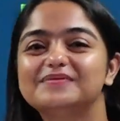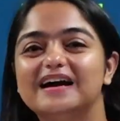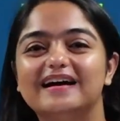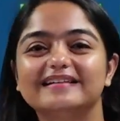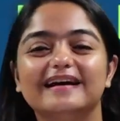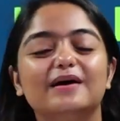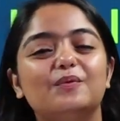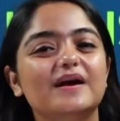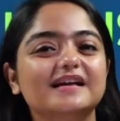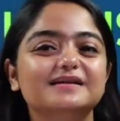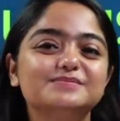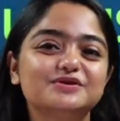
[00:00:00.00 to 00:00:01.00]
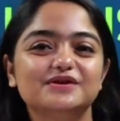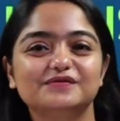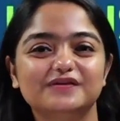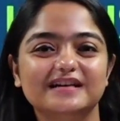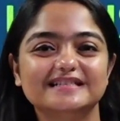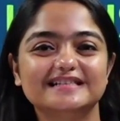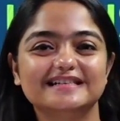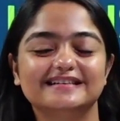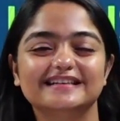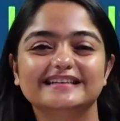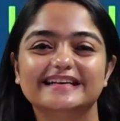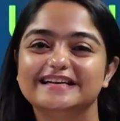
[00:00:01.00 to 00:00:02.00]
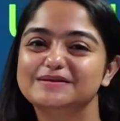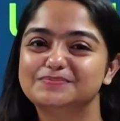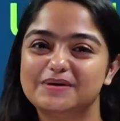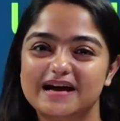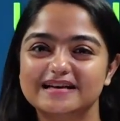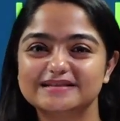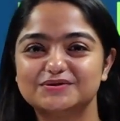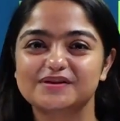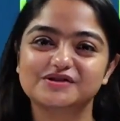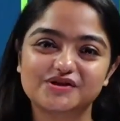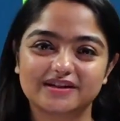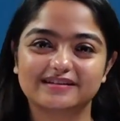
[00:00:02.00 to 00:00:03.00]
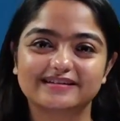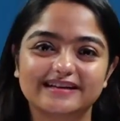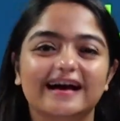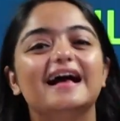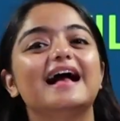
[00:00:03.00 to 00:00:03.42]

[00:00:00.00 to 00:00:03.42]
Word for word: Tanya. Welcome to Infinity Learn NEET by Sri Chaitanya.